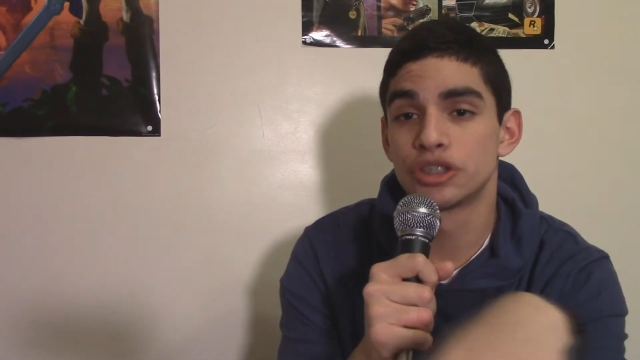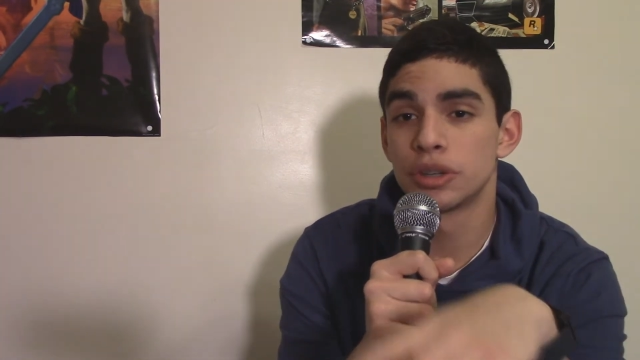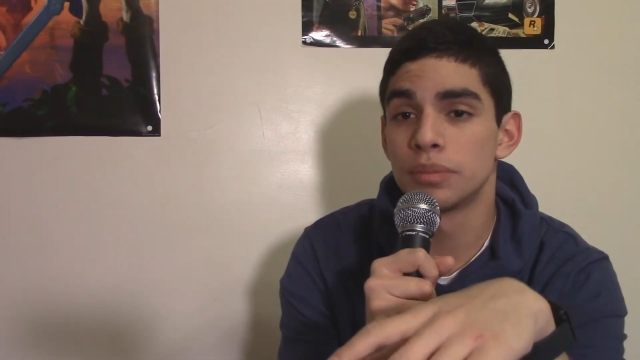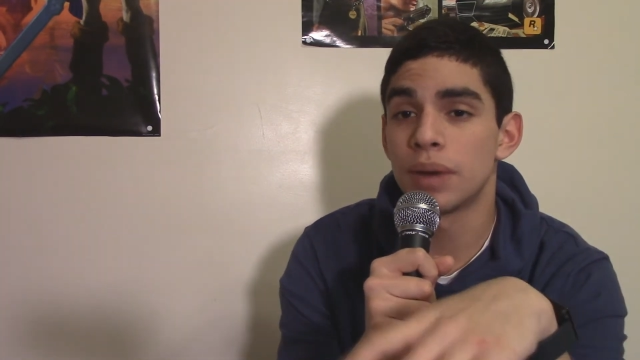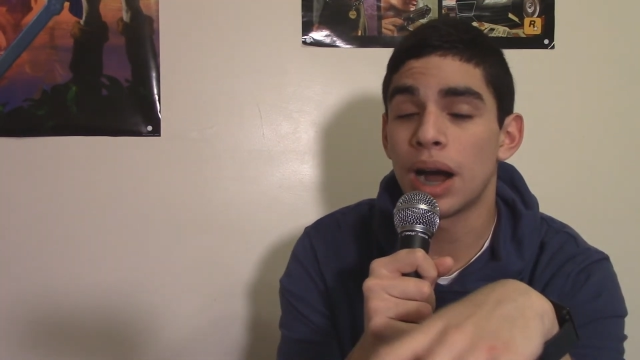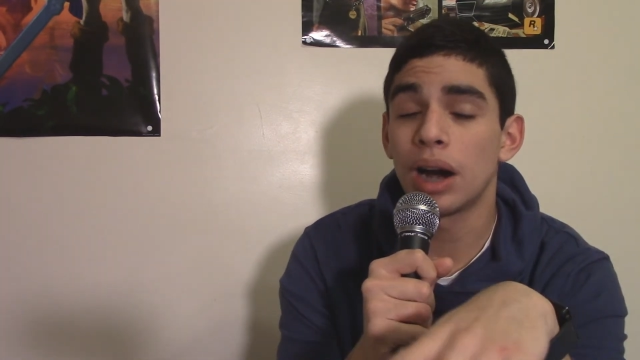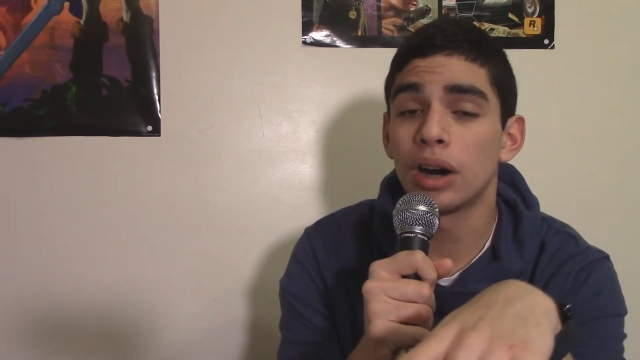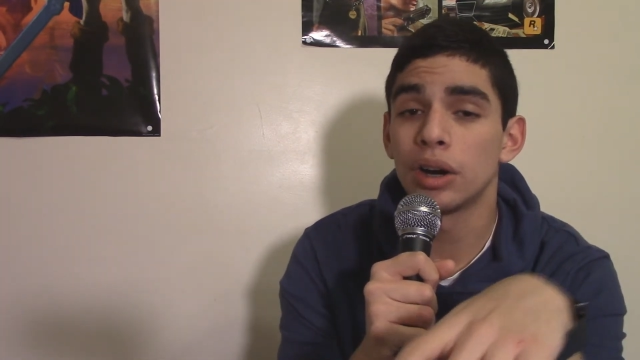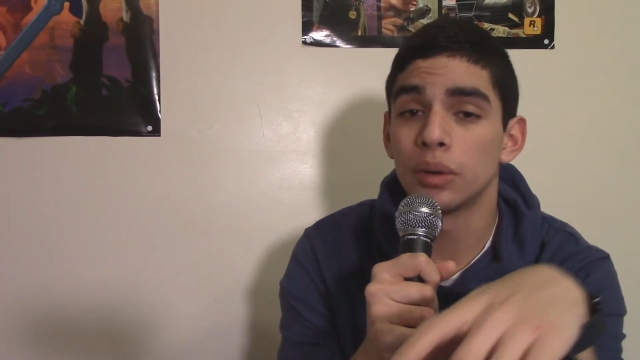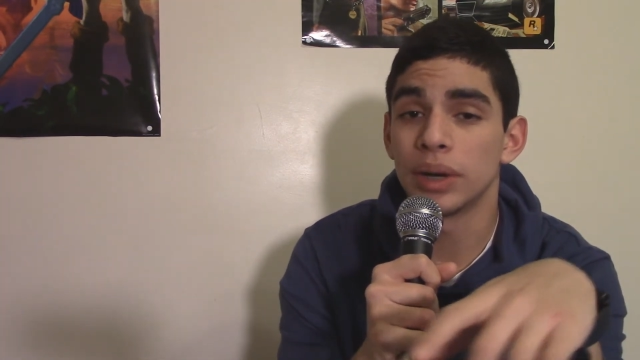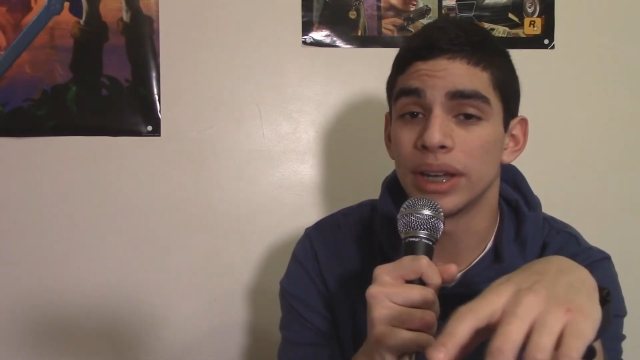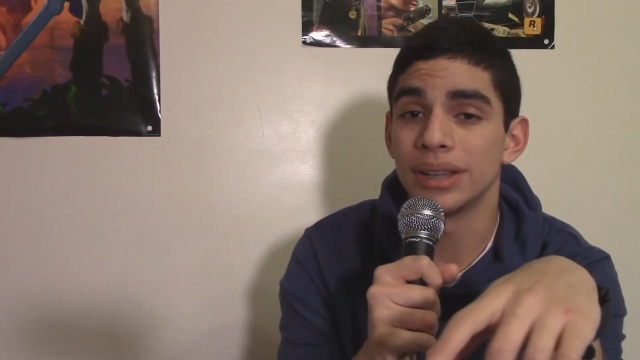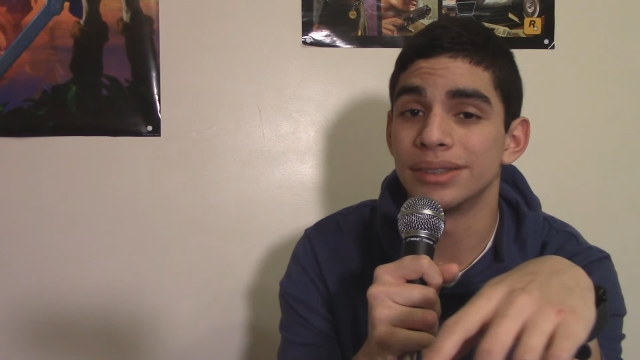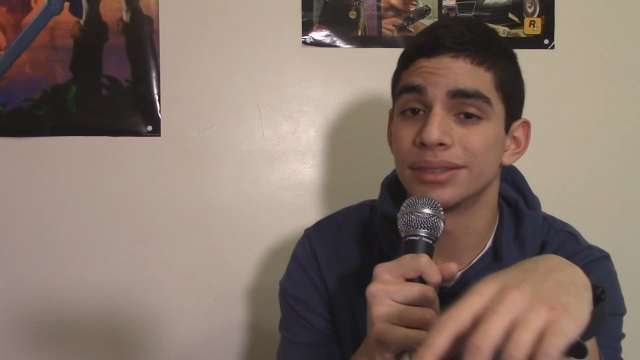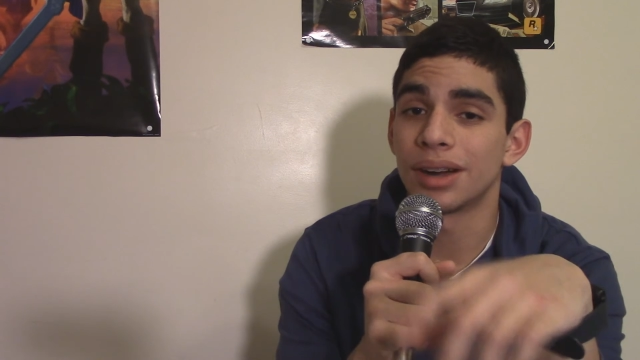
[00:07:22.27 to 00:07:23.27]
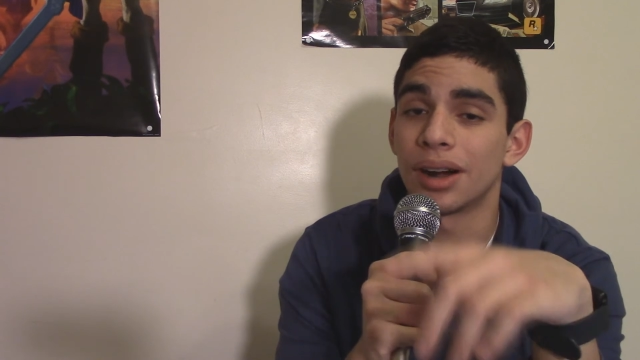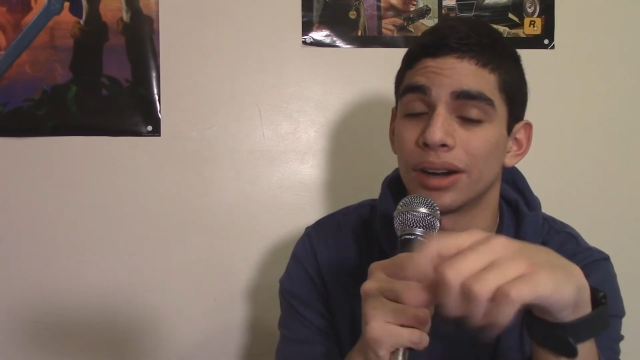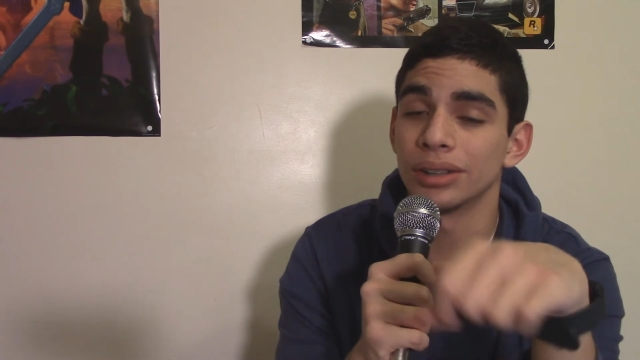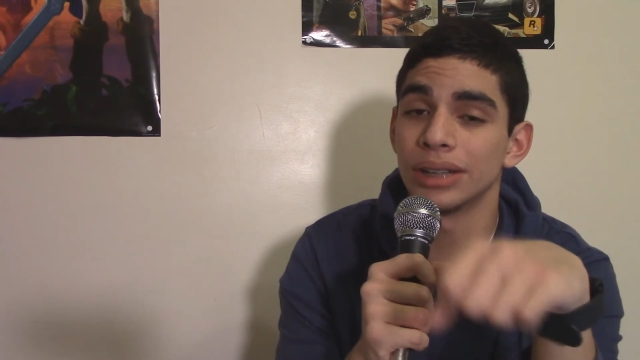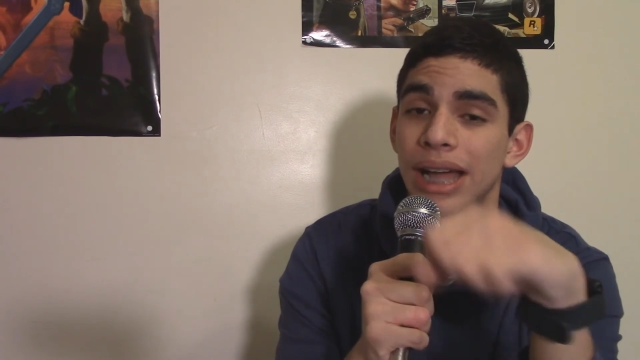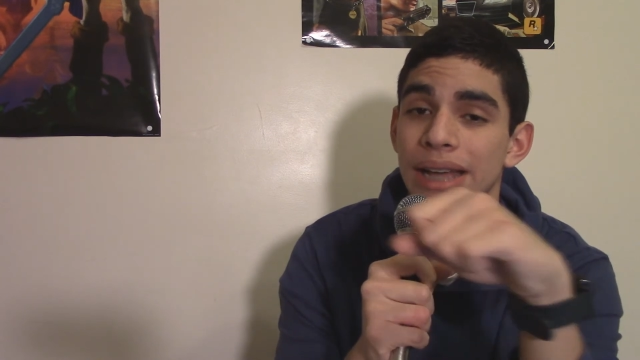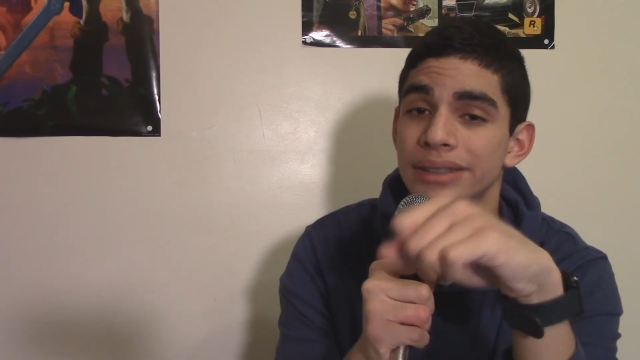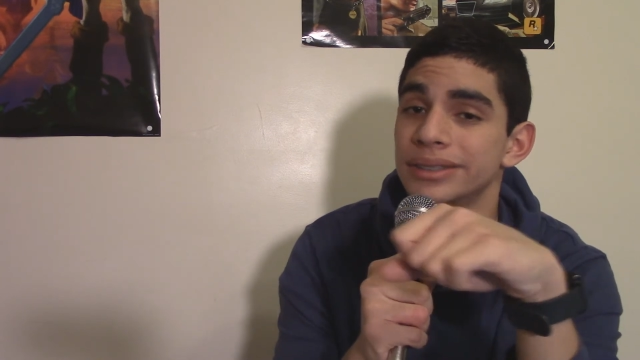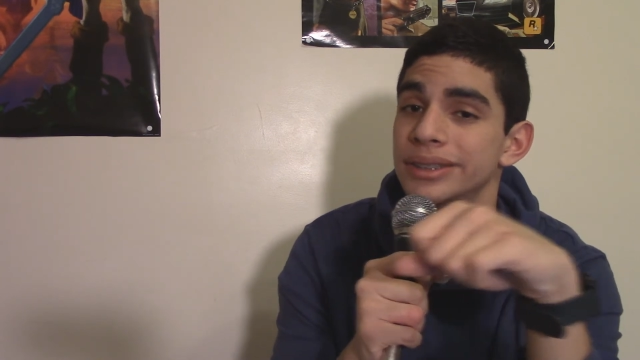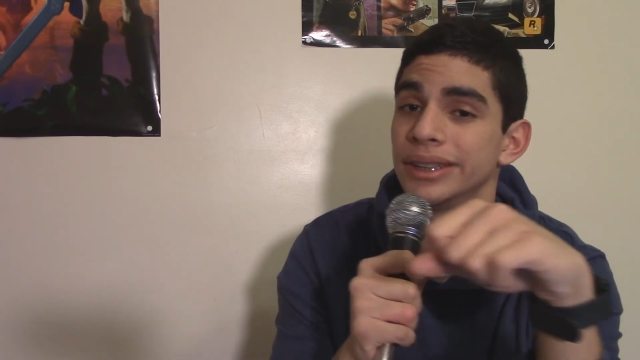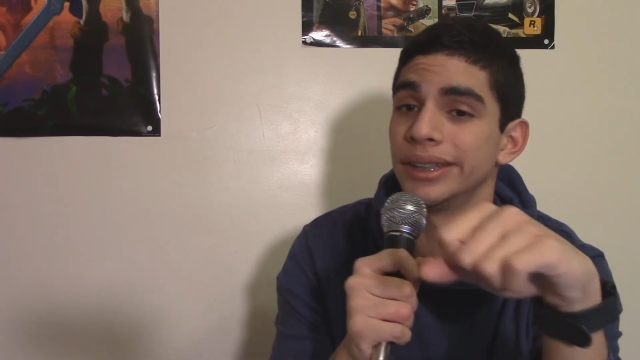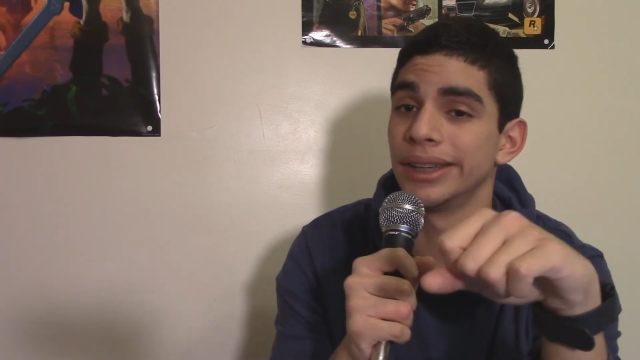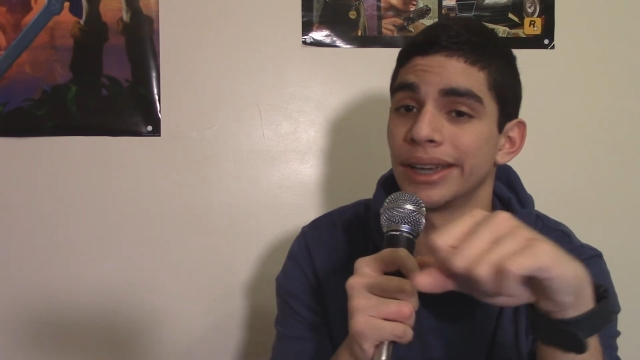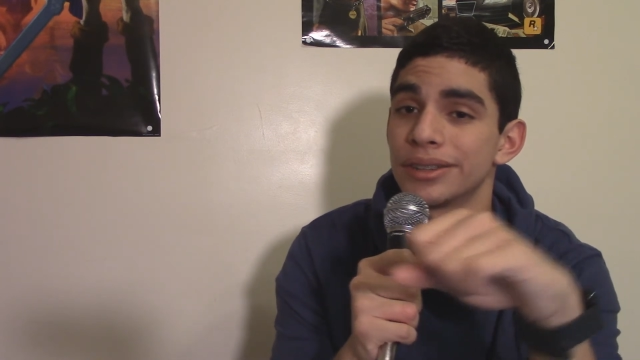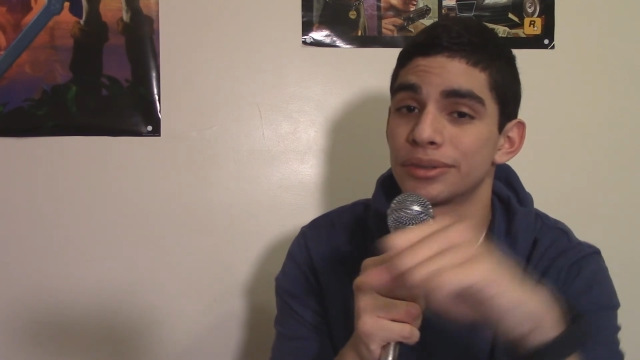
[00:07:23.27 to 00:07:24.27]
Tomorrow is our last
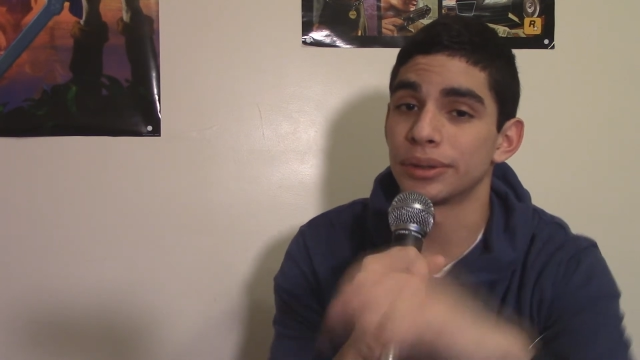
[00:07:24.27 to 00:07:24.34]
CES